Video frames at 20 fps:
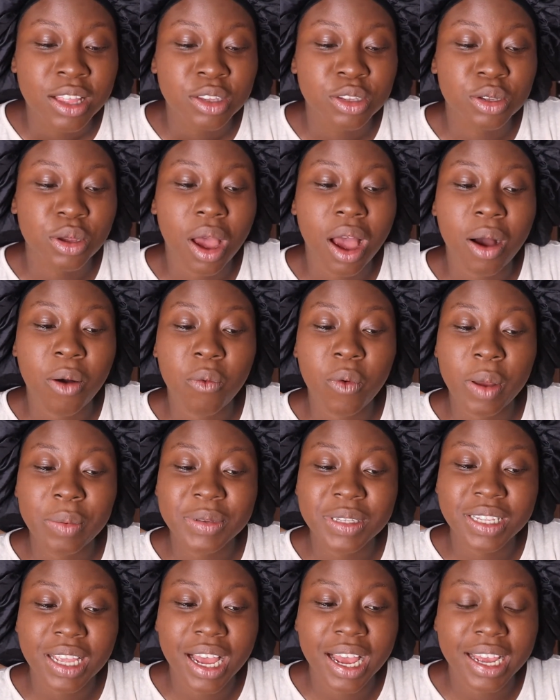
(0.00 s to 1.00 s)
to our
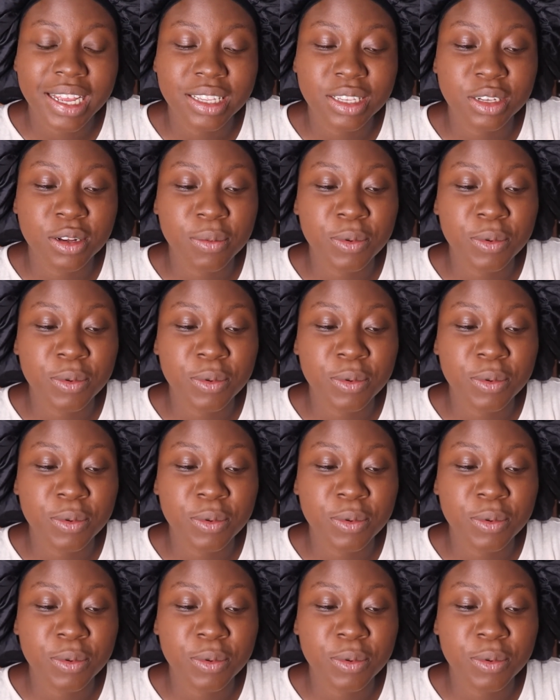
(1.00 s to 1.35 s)
website